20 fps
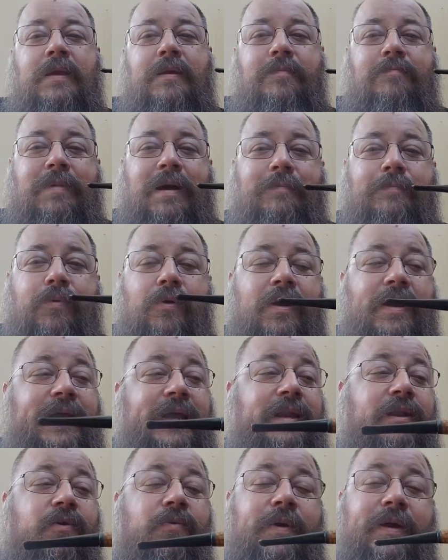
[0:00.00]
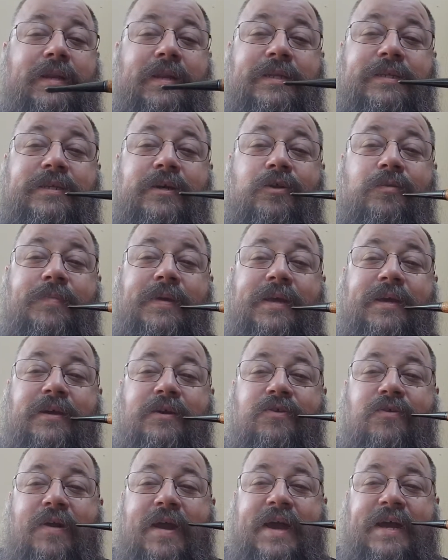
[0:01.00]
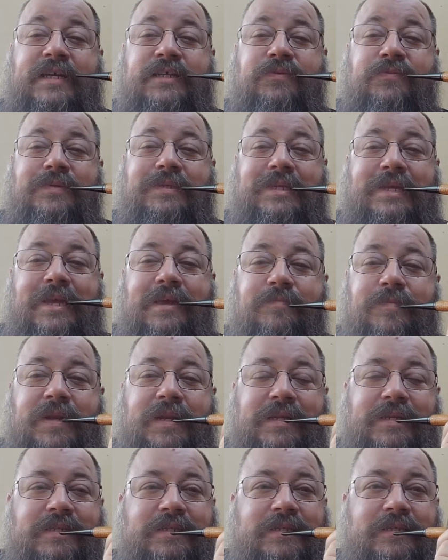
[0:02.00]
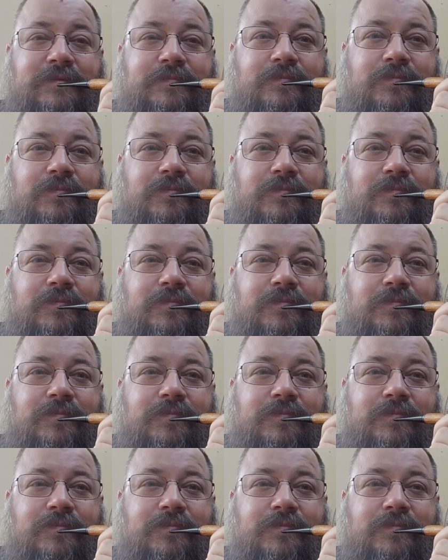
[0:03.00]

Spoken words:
My brain quickly told me a crash was imminent.